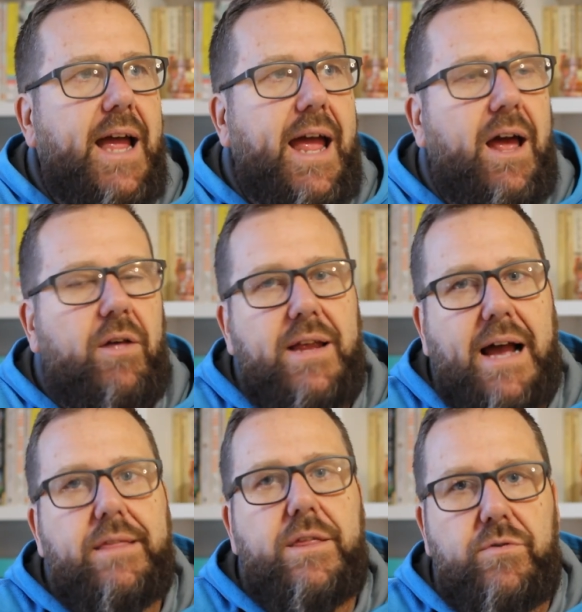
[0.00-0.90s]
how the
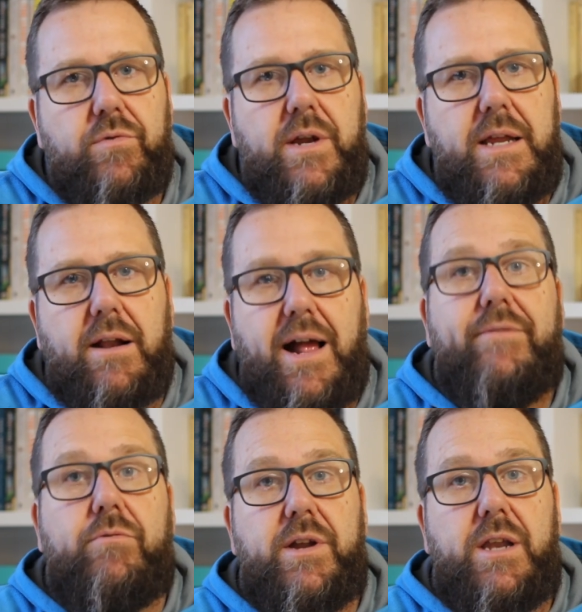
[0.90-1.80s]
other three that I
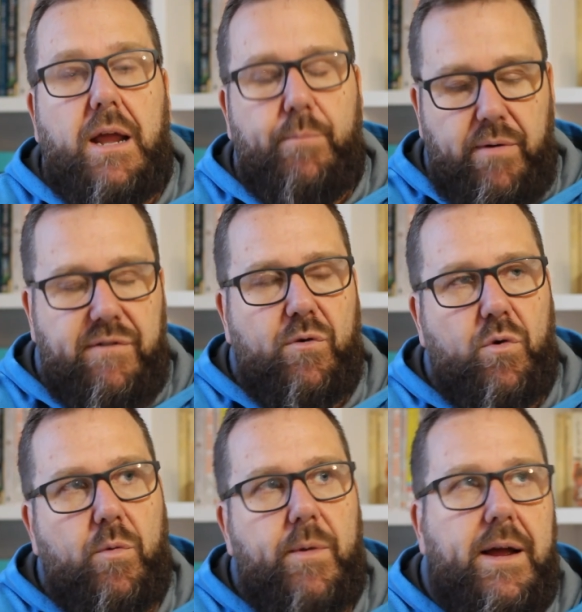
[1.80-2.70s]
haven't read yet
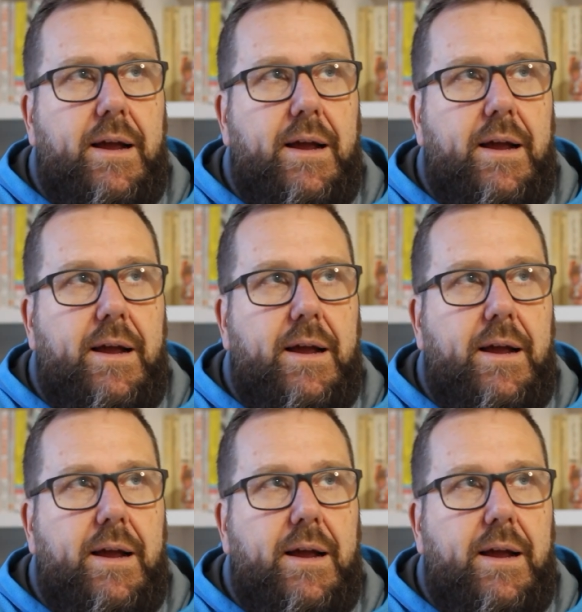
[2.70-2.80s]
perform